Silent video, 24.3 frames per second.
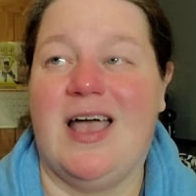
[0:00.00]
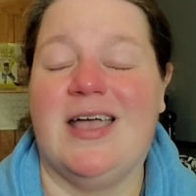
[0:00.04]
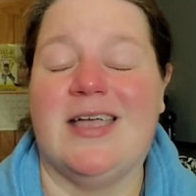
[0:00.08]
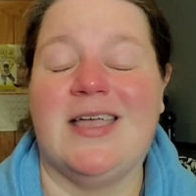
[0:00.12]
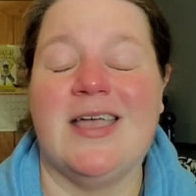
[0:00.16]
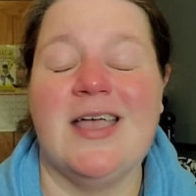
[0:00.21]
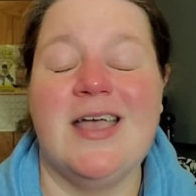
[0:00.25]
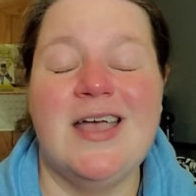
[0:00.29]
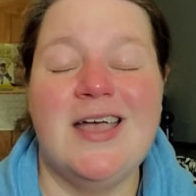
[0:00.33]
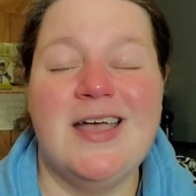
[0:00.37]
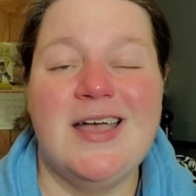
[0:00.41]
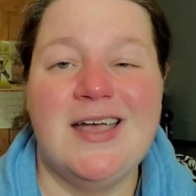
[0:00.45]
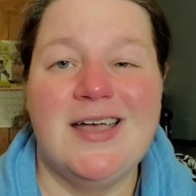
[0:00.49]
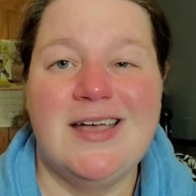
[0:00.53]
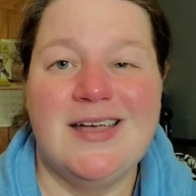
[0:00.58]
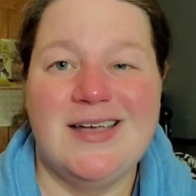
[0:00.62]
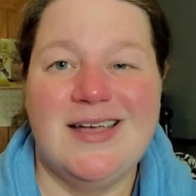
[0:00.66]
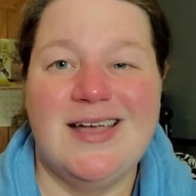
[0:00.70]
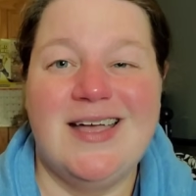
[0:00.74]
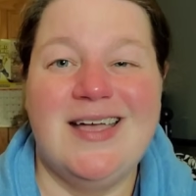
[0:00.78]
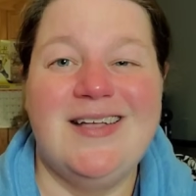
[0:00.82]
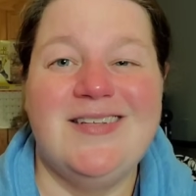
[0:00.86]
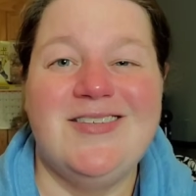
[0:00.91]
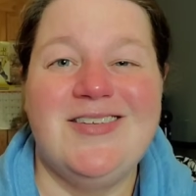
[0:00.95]
Like
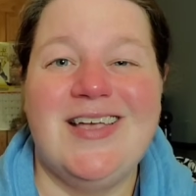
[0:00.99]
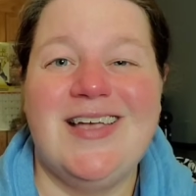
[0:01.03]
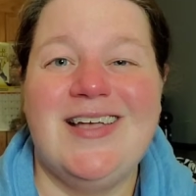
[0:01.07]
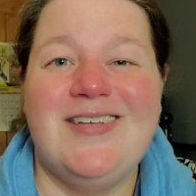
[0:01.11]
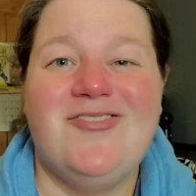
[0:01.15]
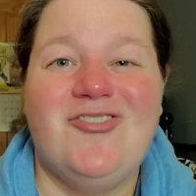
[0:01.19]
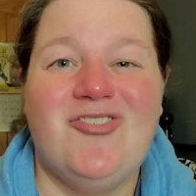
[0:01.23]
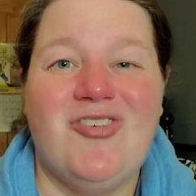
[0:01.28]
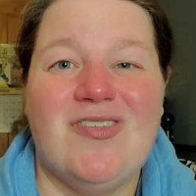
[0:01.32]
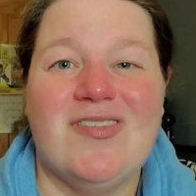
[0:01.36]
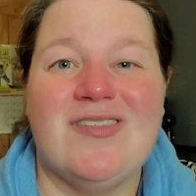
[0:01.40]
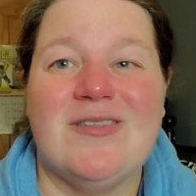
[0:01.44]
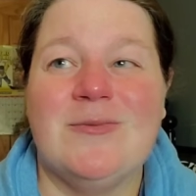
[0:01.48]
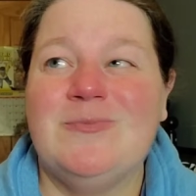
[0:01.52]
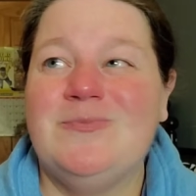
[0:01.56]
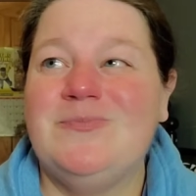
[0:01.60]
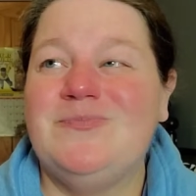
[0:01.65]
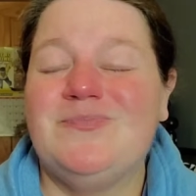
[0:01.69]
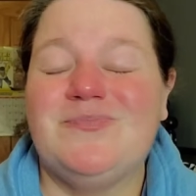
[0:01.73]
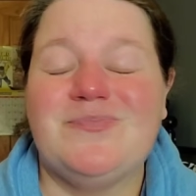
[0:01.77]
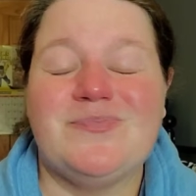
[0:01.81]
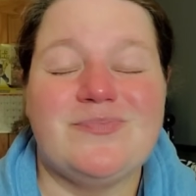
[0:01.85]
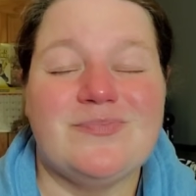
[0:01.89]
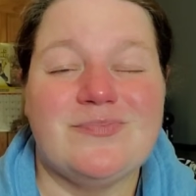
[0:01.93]
it it just
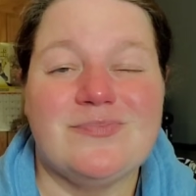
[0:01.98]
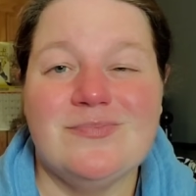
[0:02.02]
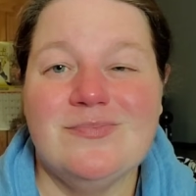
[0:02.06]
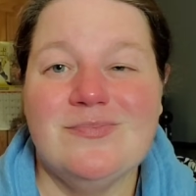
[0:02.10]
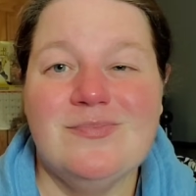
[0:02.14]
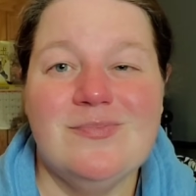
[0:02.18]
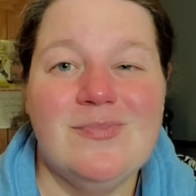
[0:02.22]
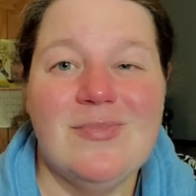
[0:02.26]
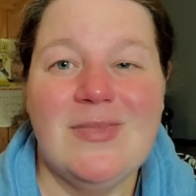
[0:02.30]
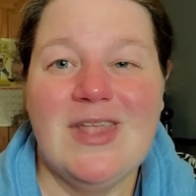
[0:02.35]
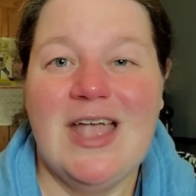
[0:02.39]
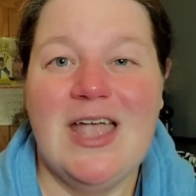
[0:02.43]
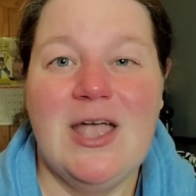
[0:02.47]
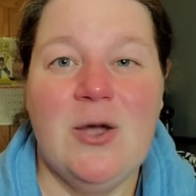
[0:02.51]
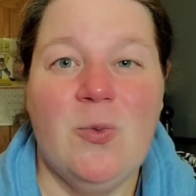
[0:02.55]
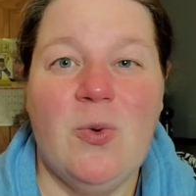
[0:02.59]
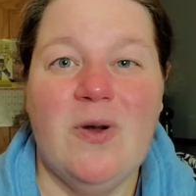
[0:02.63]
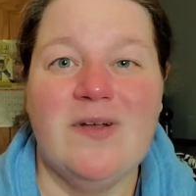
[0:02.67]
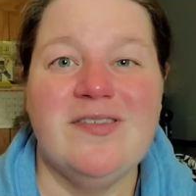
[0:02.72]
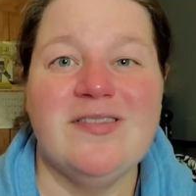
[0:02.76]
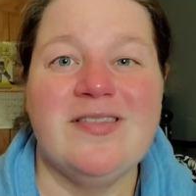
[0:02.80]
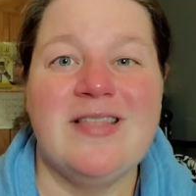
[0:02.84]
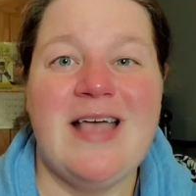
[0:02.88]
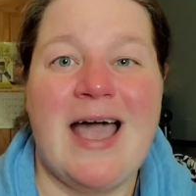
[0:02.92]
it
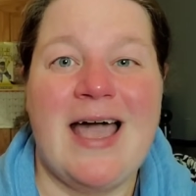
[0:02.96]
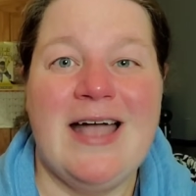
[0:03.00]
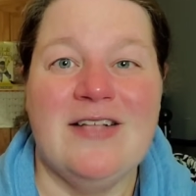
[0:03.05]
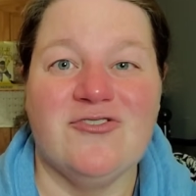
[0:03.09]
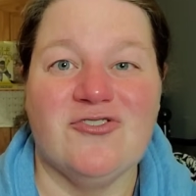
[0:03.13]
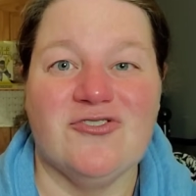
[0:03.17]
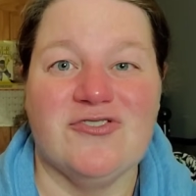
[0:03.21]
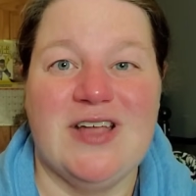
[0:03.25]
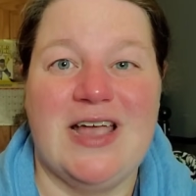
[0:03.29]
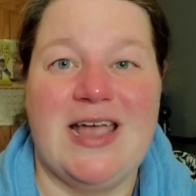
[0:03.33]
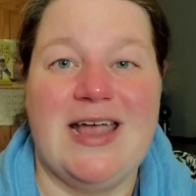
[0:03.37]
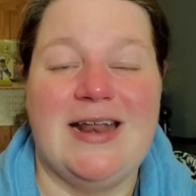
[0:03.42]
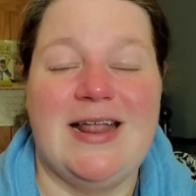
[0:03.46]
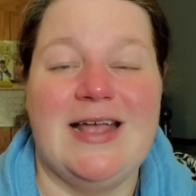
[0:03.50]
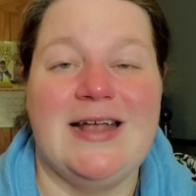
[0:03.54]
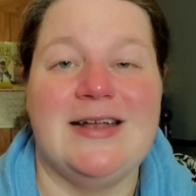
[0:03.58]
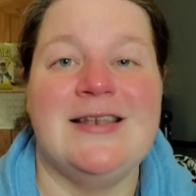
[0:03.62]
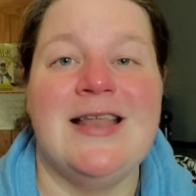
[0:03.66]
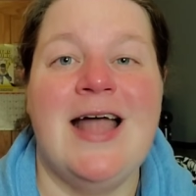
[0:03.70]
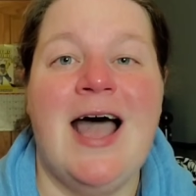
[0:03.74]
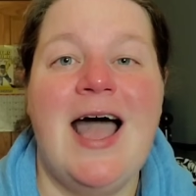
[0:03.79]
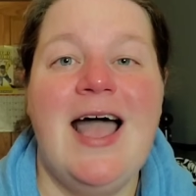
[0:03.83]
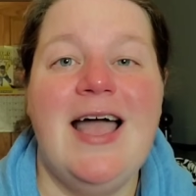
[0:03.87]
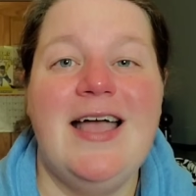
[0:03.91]
wasn't that
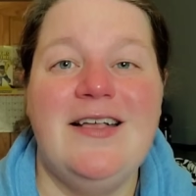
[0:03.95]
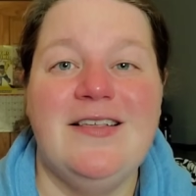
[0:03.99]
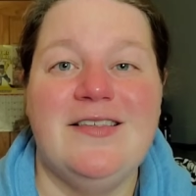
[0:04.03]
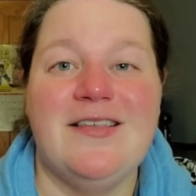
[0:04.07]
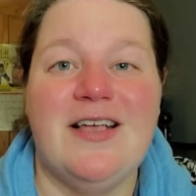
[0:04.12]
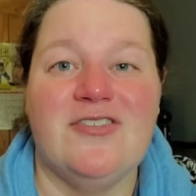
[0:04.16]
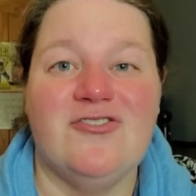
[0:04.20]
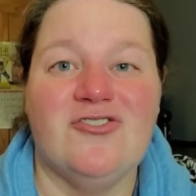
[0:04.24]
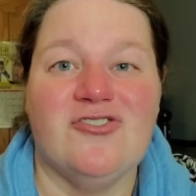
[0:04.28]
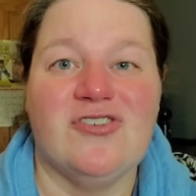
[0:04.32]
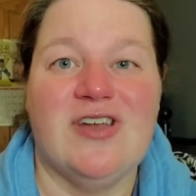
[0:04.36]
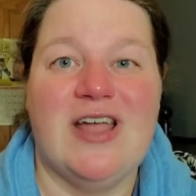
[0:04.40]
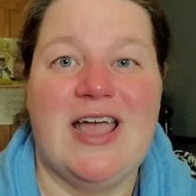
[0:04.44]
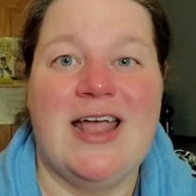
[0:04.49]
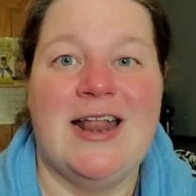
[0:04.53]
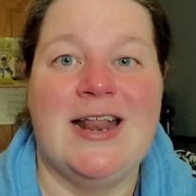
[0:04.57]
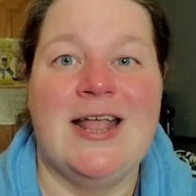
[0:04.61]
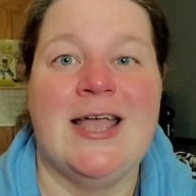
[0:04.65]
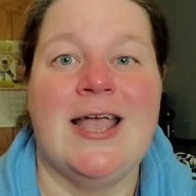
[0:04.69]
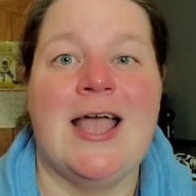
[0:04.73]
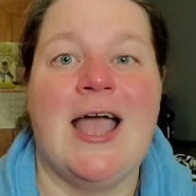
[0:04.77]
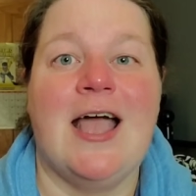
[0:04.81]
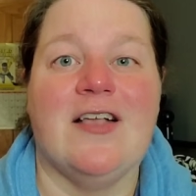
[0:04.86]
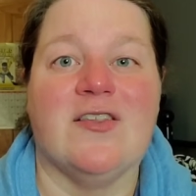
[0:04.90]
entertaining. Not as
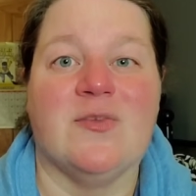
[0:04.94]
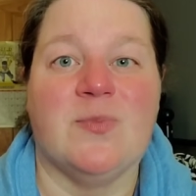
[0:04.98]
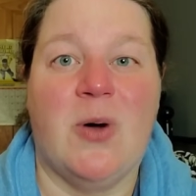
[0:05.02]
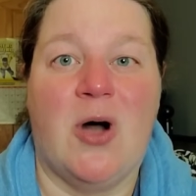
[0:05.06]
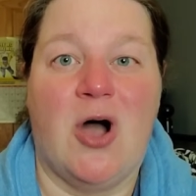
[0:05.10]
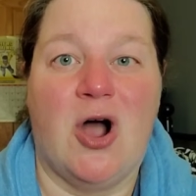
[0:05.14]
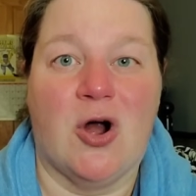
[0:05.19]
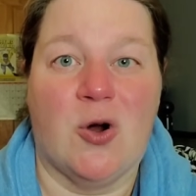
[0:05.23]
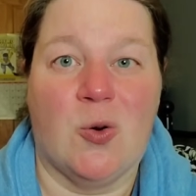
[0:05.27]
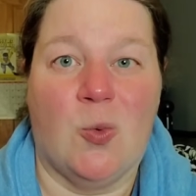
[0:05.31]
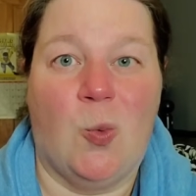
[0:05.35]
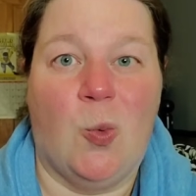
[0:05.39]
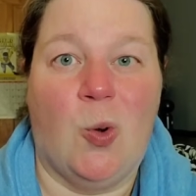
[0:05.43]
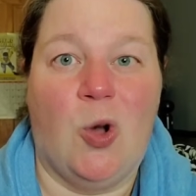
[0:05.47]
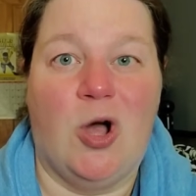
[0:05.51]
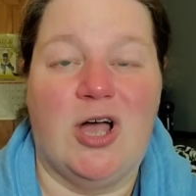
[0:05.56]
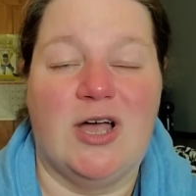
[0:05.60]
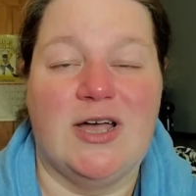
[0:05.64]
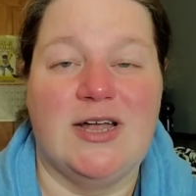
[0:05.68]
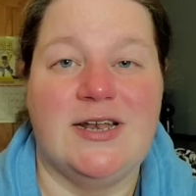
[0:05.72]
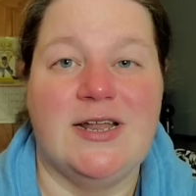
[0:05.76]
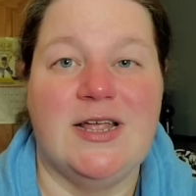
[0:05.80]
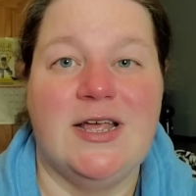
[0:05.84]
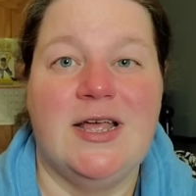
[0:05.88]
entertaining as part
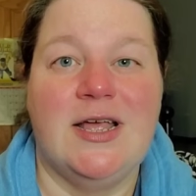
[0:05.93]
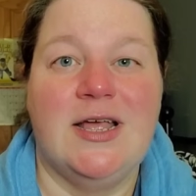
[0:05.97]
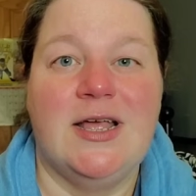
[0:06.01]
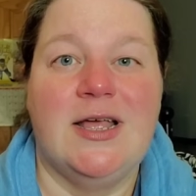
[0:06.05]
1.